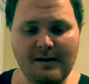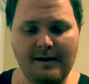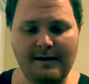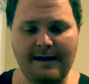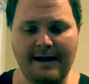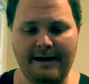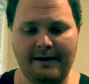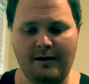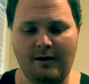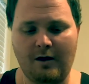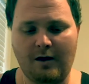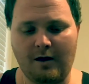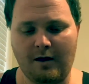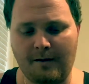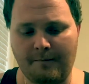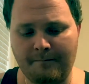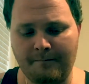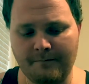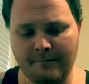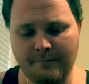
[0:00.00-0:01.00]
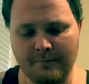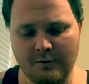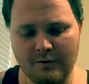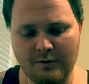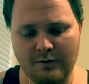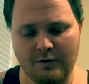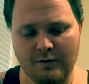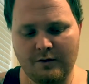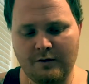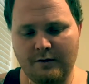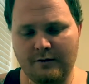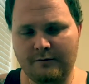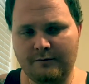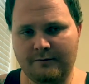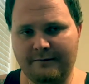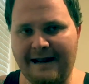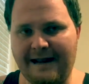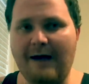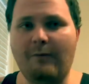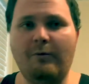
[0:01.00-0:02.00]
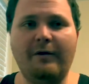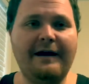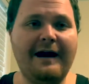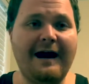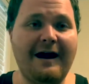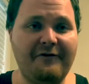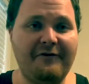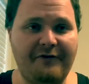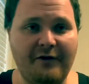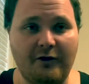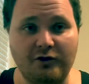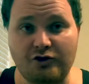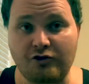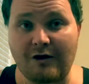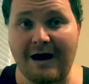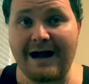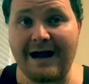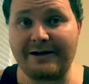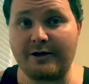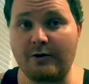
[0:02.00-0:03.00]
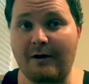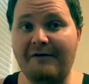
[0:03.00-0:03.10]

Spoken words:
And that one now I felt tried though.